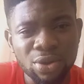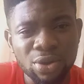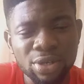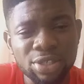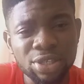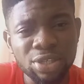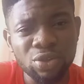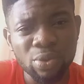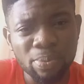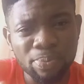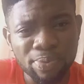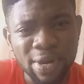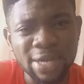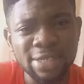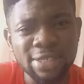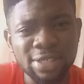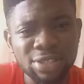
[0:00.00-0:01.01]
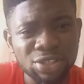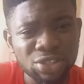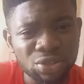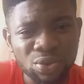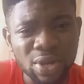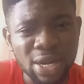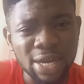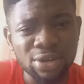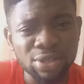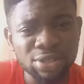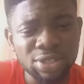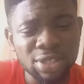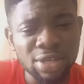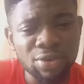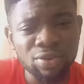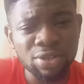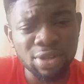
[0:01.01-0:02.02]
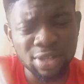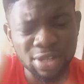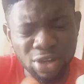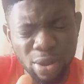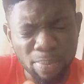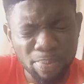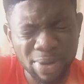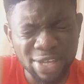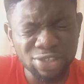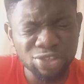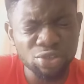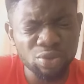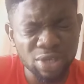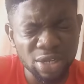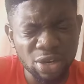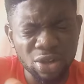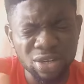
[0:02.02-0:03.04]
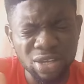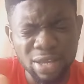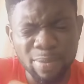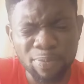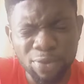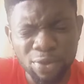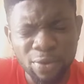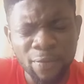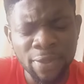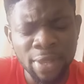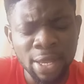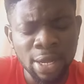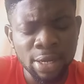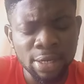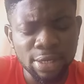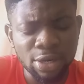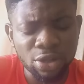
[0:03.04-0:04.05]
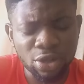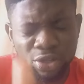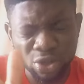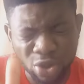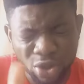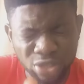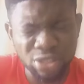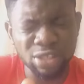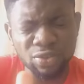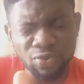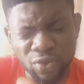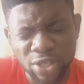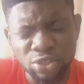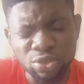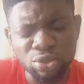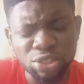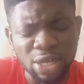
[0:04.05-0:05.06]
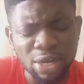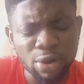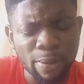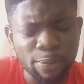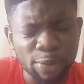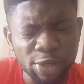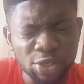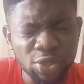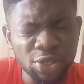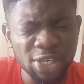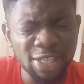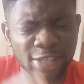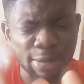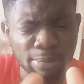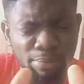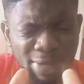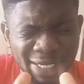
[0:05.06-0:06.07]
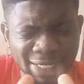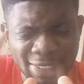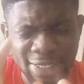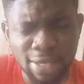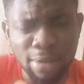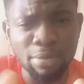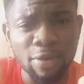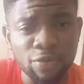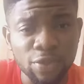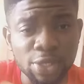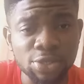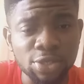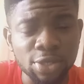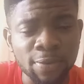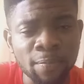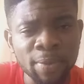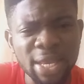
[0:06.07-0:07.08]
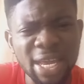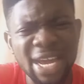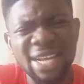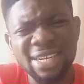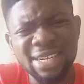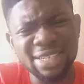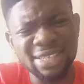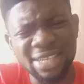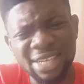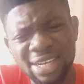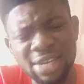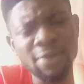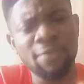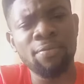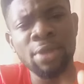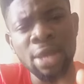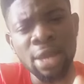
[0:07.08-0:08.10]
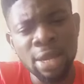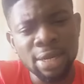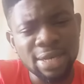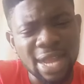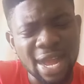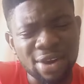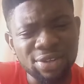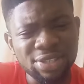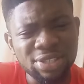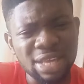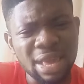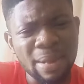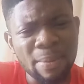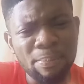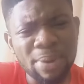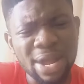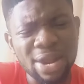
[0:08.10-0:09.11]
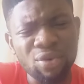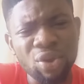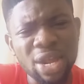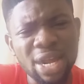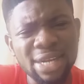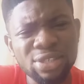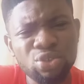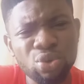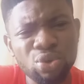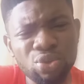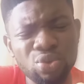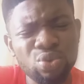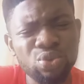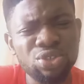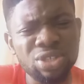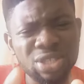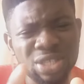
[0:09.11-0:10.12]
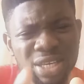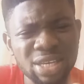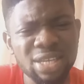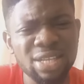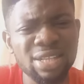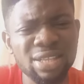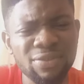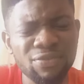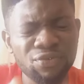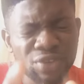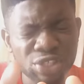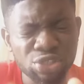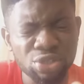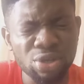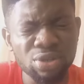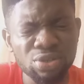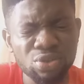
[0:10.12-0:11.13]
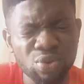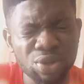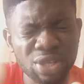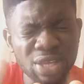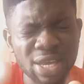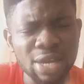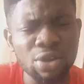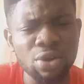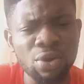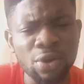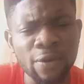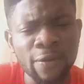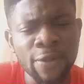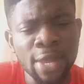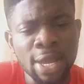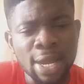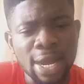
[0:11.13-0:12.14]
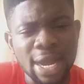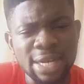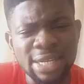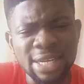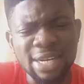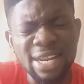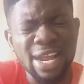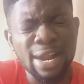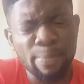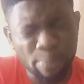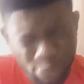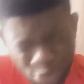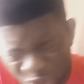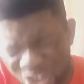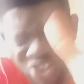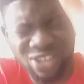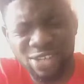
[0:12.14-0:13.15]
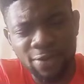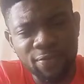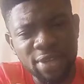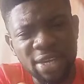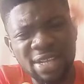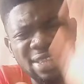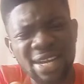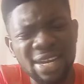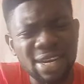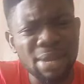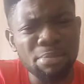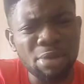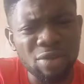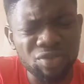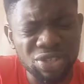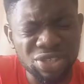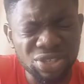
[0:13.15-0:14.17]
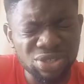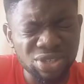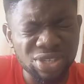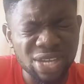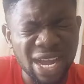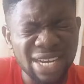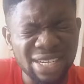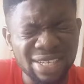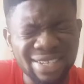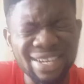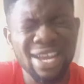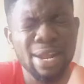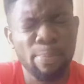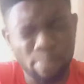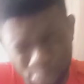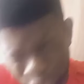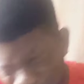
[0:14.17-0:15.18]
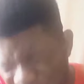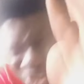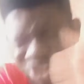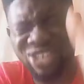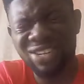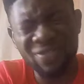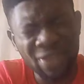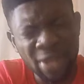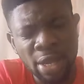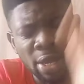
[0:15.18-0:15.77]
Until you practice, you cannot see the result. The Lord bless you. The Lord keep you. The Lord cause his face to shine upon you in the mighty name of Jesus. Anything that is a barrier to you seeing vision to hear God, I declare broken in the name of Jesus. I declare broken